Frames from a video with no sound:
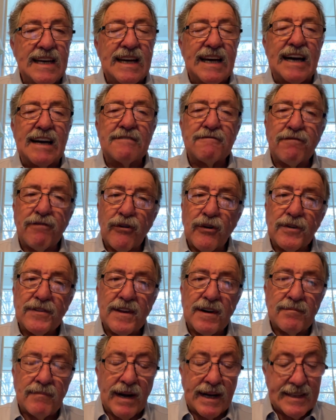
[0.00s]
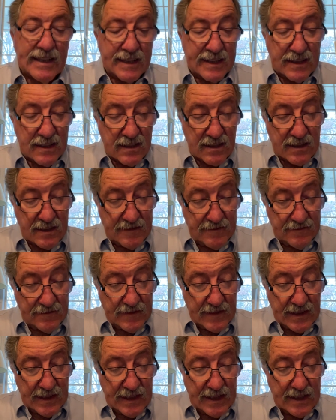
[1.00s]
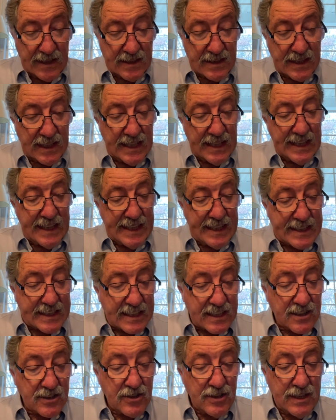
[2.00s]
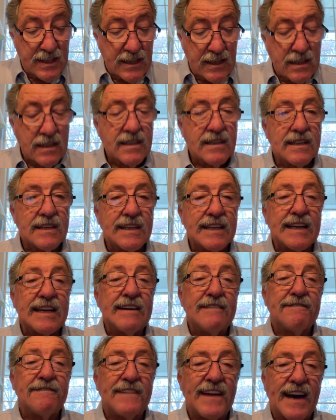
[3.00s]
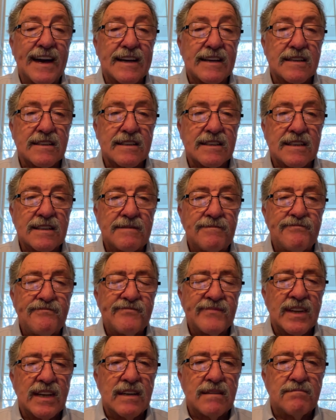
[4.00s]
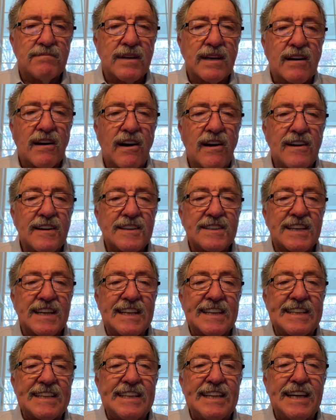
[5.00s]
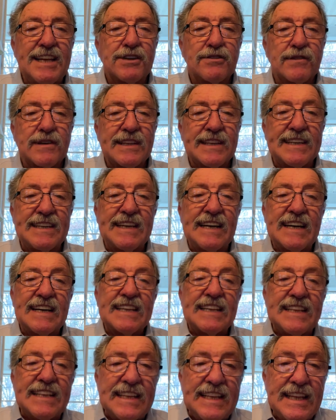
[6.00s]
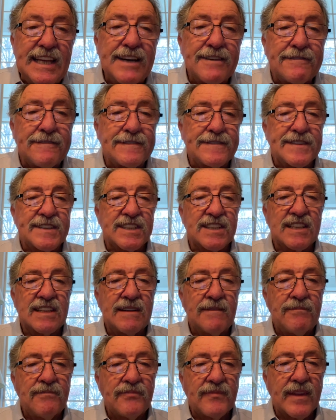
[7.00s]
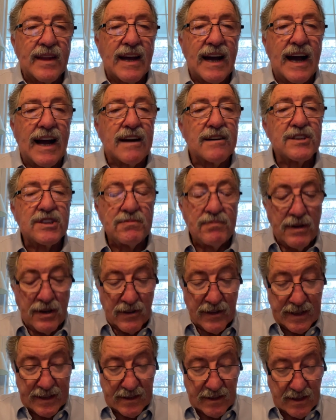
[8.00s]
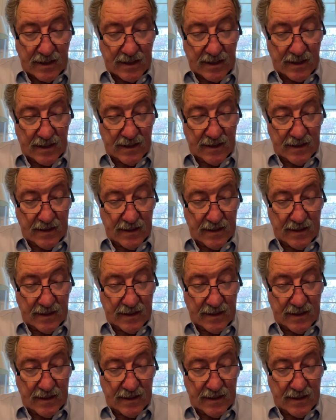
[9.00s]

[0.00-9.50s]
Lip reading: And fourth on my list is, it's good to give thanks because it literally lifts our spirits.